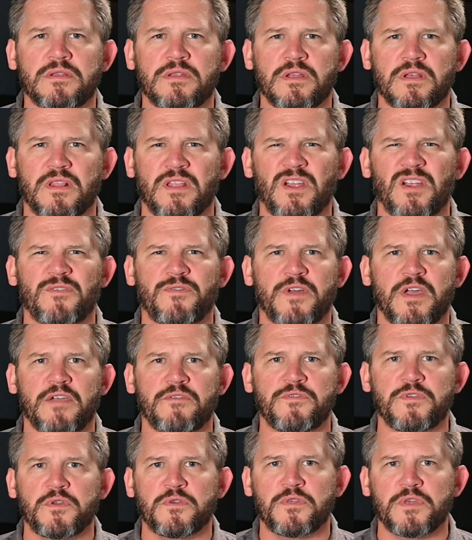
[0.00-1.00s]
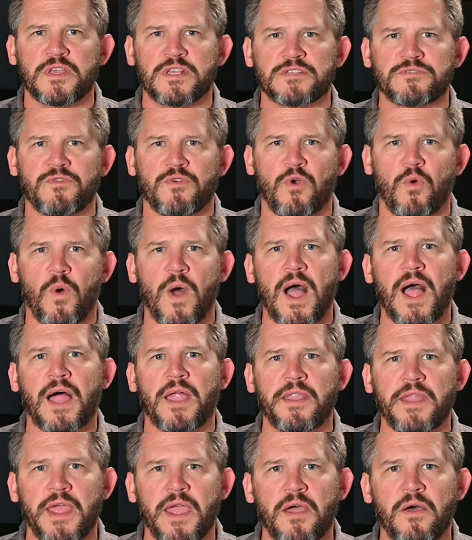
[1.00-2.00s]
to clarify a few things for a
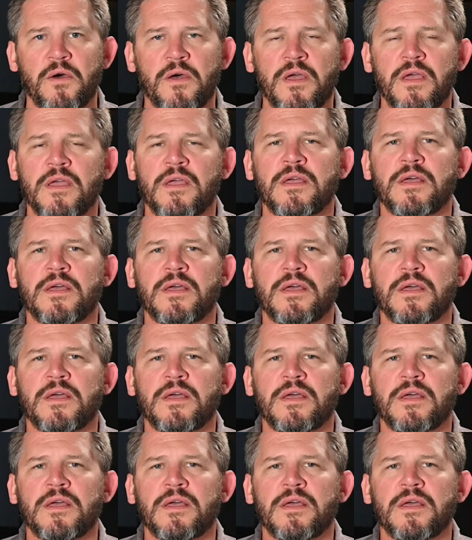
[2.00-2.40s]
while now.